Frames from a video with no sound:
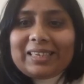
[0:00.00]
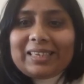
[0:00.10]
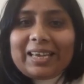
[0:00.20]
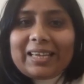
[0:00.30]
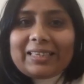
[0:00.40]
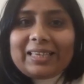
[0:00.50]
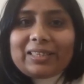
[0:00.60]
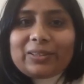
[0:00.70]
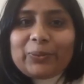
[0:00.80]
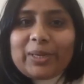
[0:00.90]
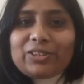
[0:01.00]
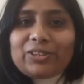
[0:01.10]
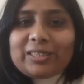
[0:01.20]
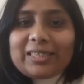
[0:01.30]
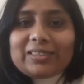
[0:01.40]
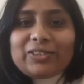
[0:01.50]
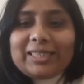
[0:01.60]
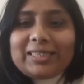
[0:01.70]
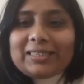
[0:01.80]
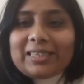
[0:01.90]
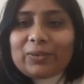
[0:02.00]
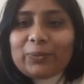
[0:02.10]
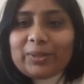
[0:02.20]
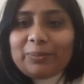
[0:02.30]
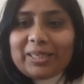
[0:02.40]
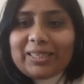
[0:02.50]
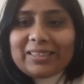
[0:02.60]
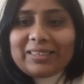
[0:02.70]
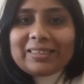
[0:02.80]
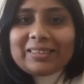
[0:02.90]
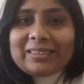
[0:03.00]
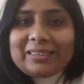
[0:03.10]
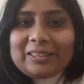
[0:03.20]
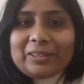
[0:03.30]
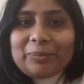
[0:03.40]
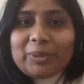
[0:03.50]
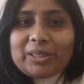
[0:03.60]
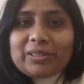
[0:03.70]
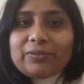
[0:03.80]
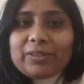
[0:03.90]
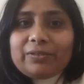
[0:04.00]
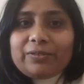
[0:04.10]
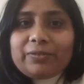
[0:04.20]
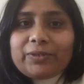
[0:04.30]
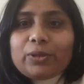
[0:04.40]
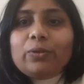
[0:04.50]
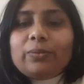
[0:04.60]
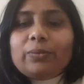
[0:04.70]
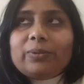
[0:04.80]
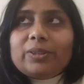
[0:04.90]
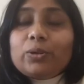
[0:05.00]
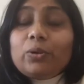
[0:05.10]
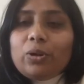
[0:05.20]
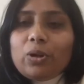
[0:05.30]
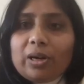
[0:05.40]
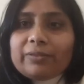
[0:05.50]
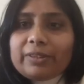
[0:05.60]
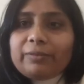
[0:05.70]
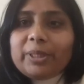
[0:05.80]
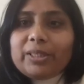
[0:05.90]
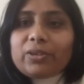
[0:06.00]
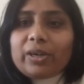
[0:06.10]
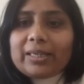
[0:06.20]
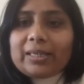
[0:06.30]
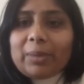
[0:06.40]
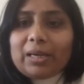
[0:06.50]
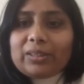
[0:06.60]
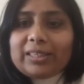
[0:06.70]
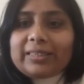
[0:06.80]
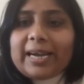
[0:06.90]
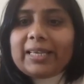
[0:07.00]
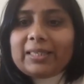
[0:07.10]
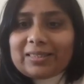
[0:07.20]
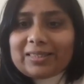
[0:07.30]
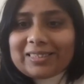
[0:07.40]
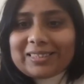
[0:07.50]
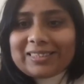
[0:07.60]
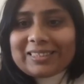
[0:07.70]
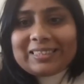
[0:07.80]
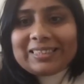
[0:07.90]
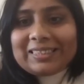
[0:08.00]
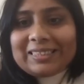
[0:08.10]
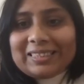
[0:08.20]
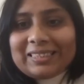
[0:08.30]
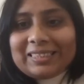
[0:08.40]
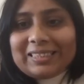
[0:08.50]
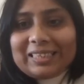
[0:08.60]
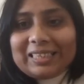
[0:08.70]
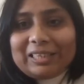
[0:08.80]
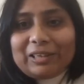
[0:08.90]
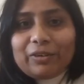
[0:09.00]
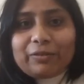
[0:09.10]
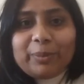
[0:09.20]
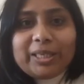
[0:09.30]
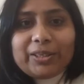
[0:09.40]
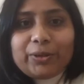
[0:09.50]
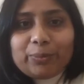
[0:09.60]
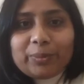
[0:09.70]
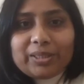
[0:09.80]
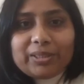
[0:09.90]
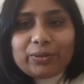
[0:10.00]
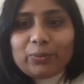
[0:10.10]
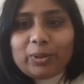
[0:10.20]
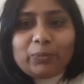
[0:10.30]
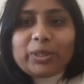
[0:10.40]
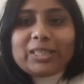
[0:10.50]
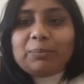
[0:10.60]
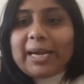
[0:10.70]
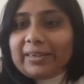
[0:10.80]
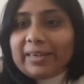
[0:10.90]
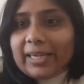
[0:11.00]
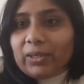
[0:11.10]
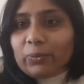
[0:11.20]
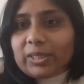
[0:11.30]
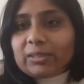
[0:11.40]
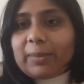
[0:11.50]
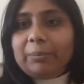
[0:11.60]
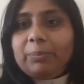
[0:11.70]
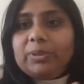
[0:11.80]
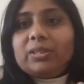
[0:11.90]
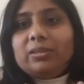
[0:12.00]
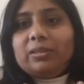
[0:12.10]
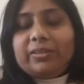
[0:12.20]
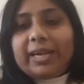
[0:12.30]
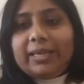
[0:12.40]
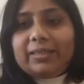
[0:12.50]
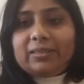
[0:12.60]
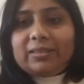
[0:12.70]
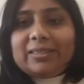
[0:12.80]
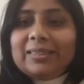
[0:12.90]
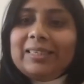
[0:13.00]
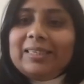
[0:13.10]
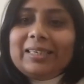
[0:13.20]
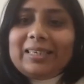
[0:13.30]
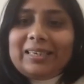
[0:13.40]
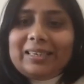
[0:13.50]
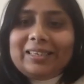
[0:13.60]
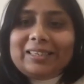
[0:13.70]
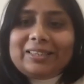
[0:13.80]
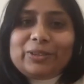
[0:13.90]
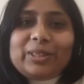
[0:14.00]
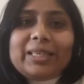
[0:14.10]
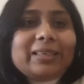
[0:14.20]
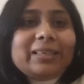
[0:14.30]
And that question has really stuck with me, because we've so long we've been talking about the rights of being human, you know, what is my right? What is my personal right? to think